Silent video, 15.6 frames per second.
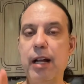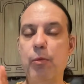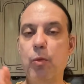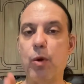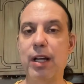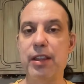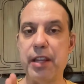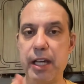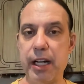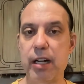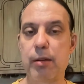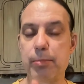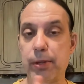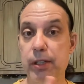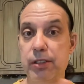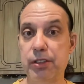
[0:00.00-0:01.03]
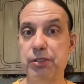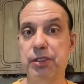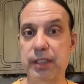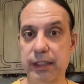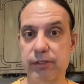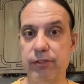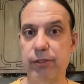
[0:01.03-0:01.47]
what they are
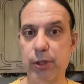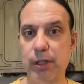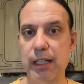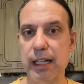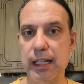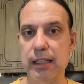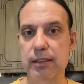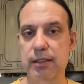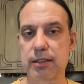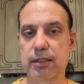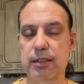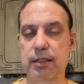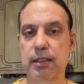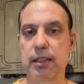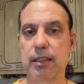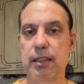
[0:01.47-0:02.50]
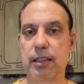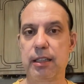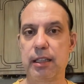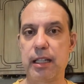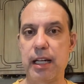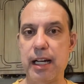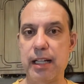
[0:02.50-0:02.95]
producing for us
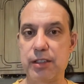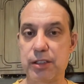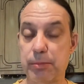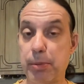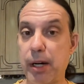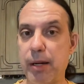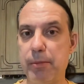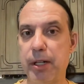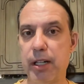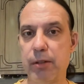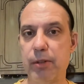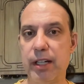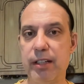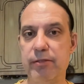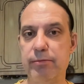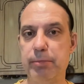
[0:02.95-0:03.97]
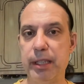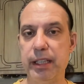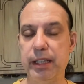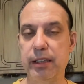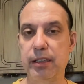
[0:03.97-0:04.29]
as a primary way of being.